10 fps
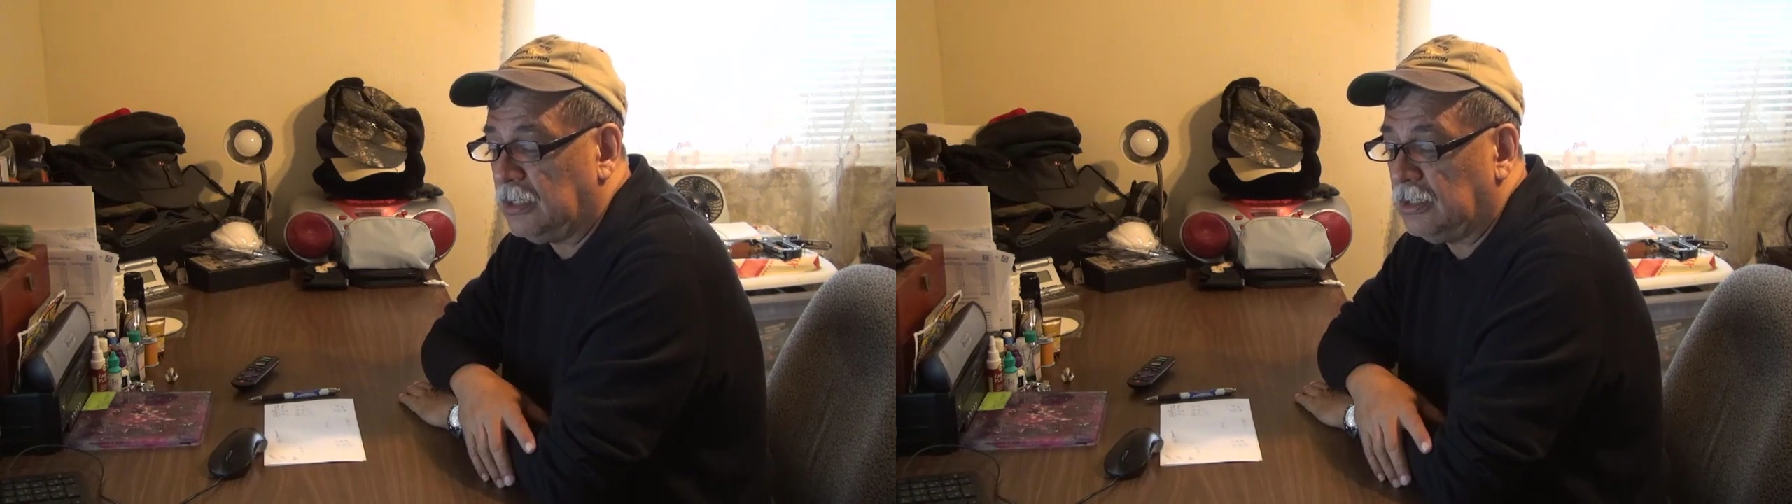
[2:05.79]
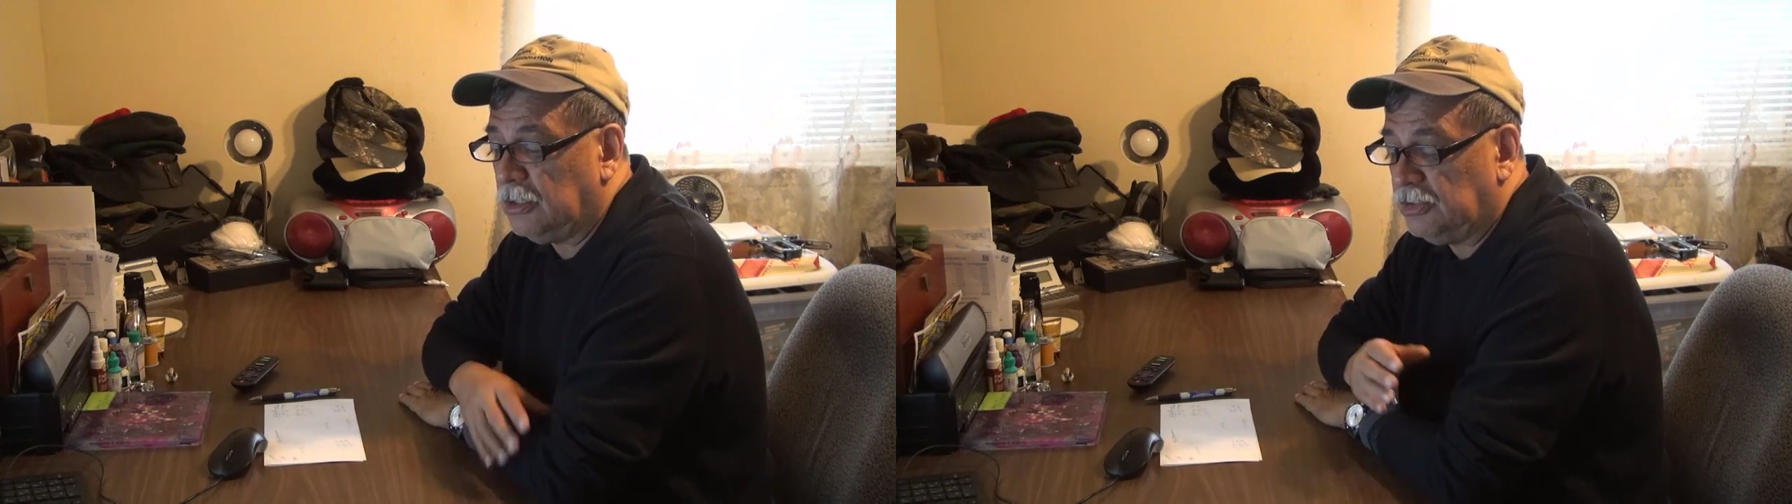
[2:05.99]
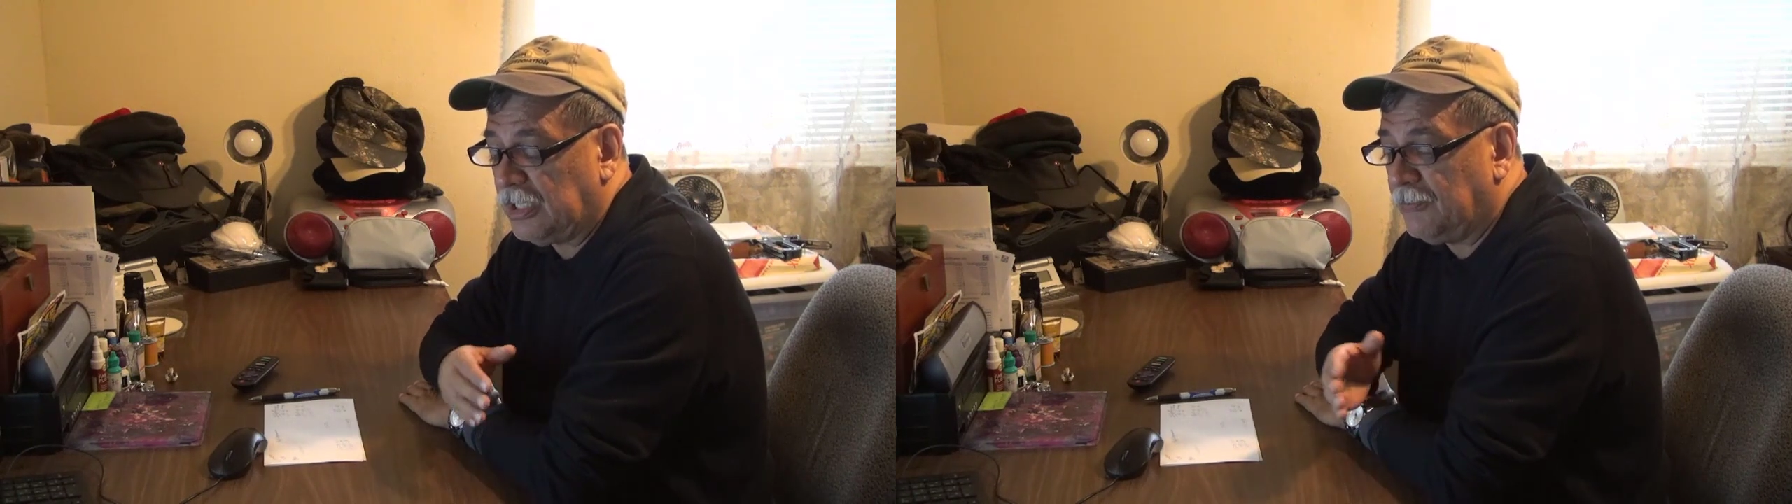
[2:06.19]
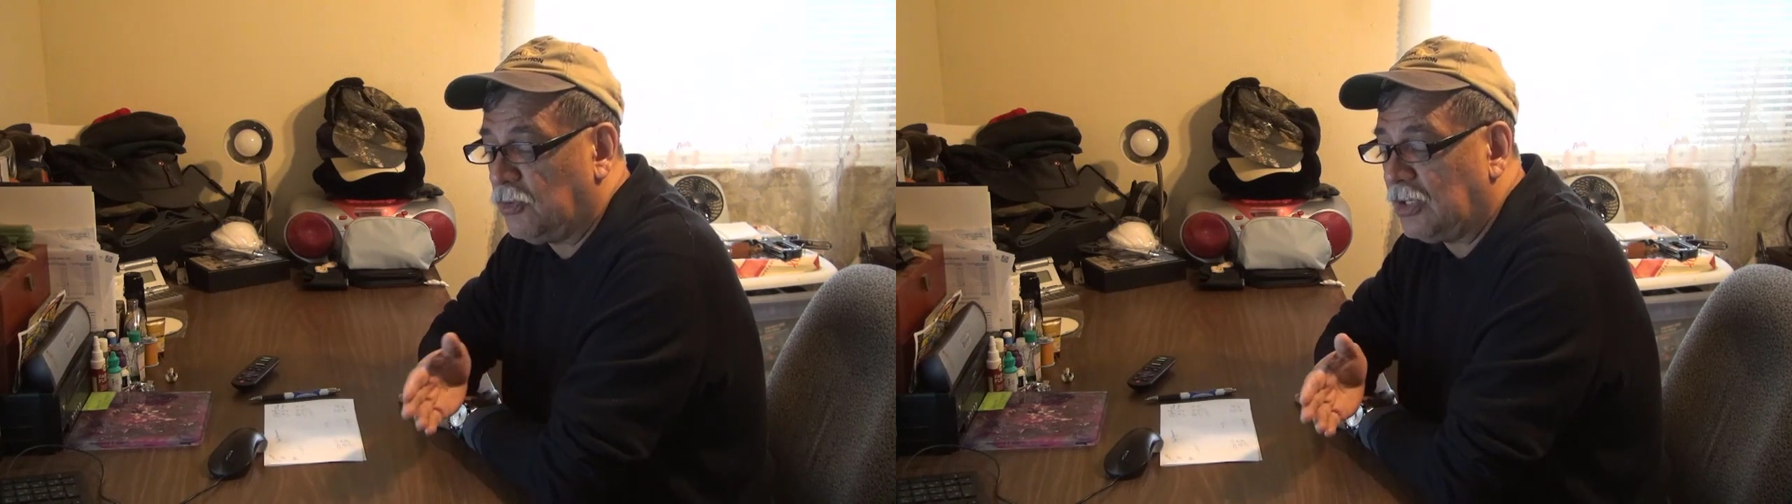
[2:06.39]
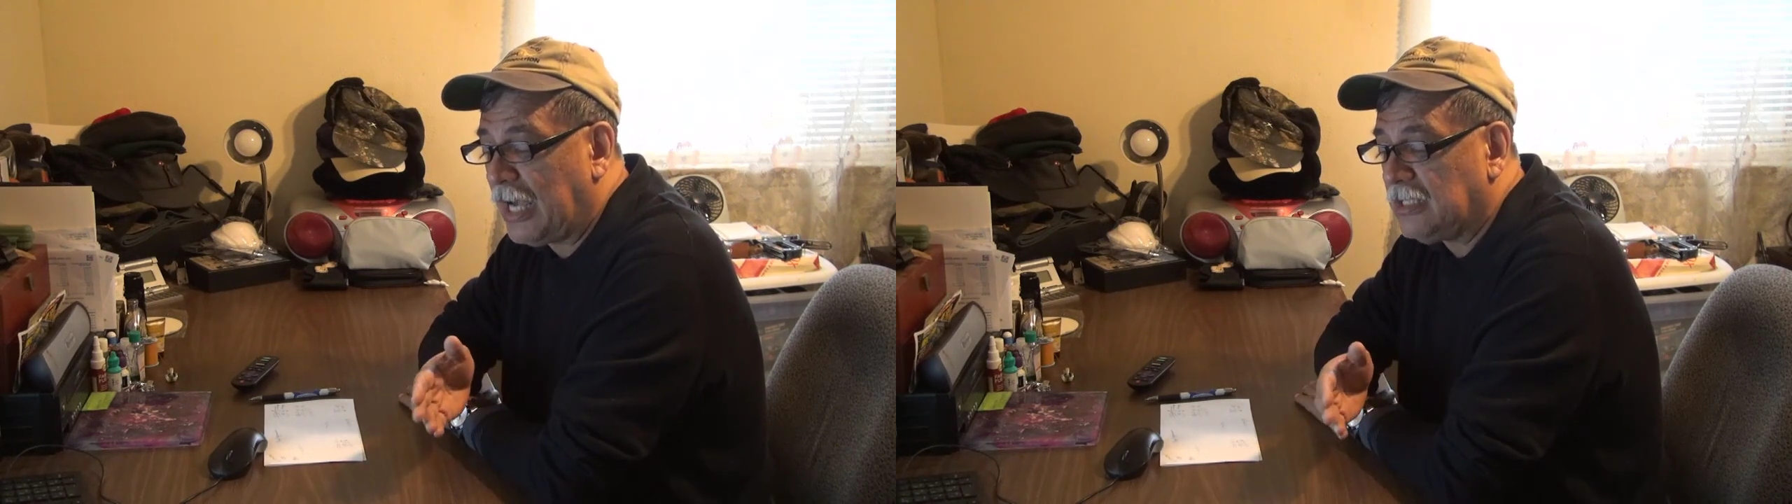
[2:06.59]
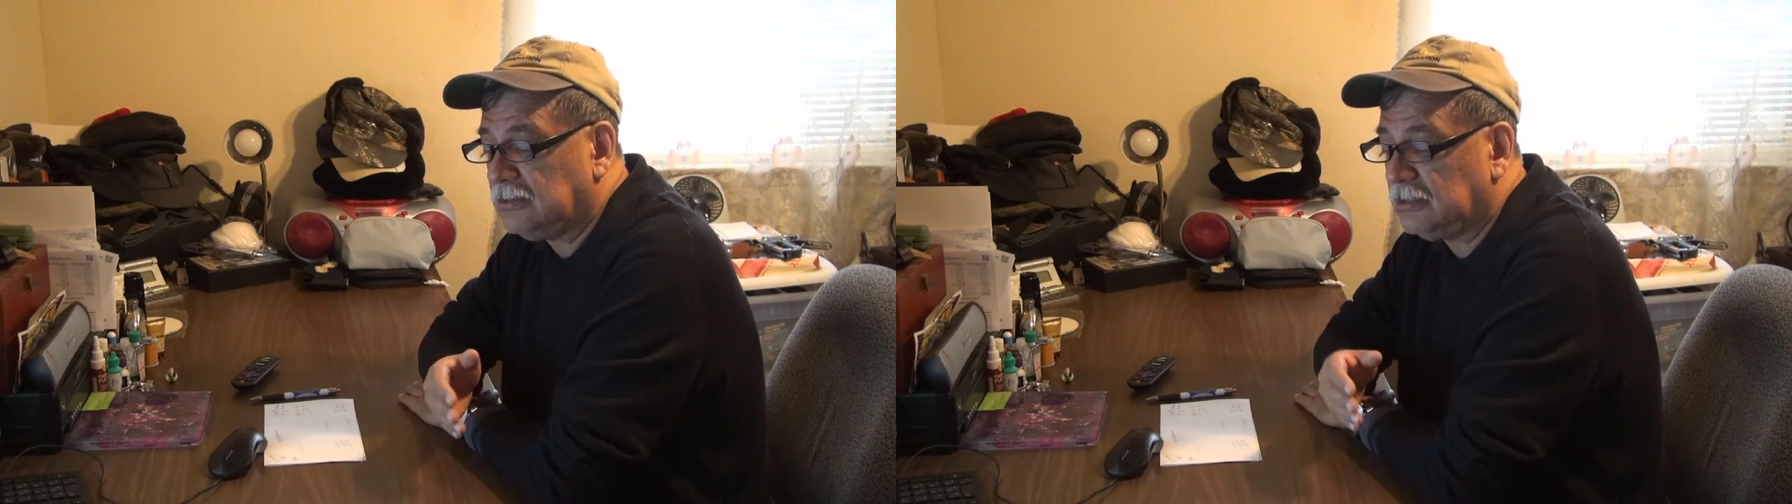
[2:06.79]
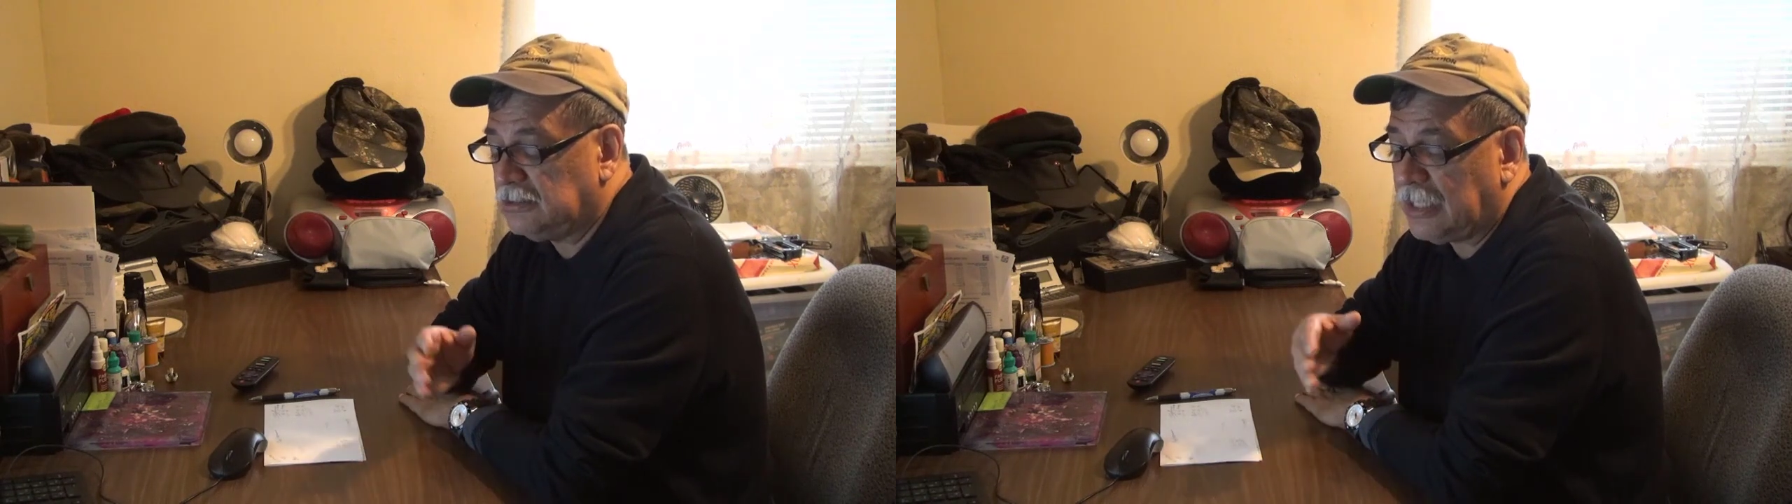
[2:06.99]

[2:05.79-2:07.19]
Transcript: you take more classes,